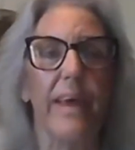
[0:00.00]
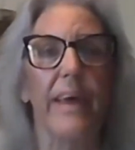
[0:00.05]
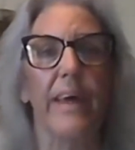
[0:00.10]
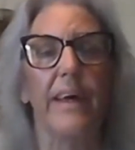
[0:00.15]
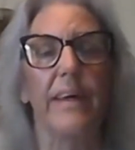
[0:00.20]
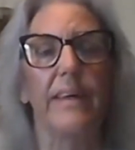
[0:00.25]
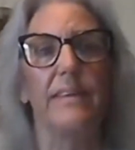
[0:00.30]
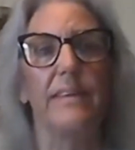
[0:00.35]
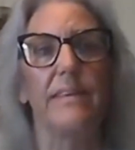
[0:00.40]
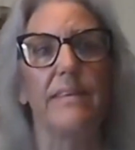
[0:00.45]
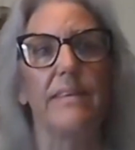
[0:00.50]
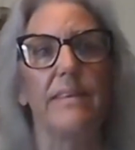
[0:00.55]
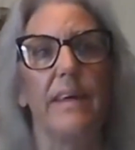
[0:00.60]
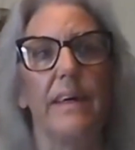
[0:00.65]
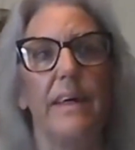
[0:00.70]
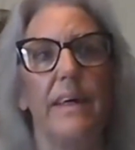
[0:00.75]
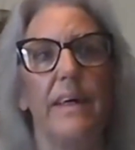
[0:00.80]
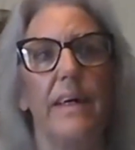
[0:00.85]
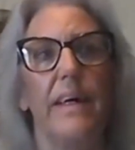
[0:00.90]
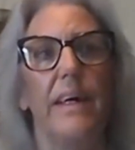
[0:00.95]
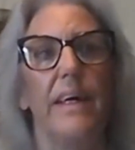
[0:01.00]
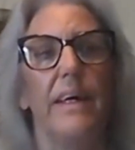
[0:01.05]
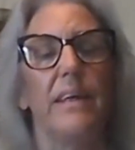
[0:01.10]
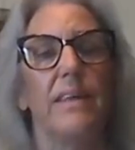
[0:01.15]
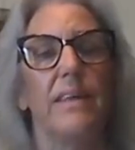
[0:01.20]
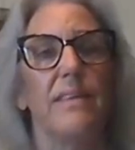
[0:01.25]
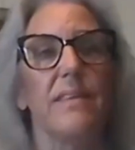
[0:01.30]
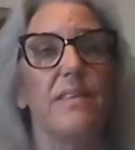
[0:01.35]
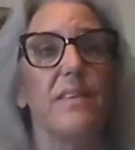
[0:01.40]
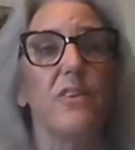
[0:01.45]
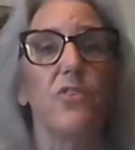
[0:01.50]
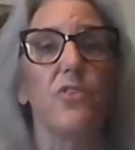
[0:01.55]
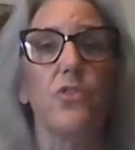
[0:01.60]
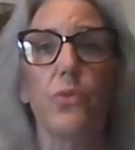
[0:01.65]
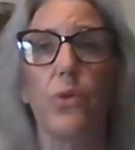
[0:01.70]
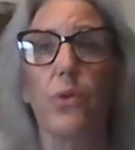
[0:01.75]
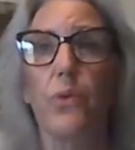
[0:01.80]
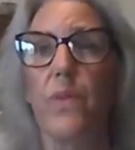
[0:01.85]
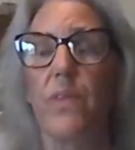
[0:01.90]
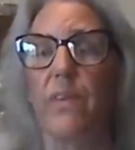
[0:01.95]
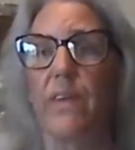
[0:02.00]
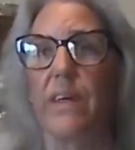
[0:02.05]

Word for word: and because the truth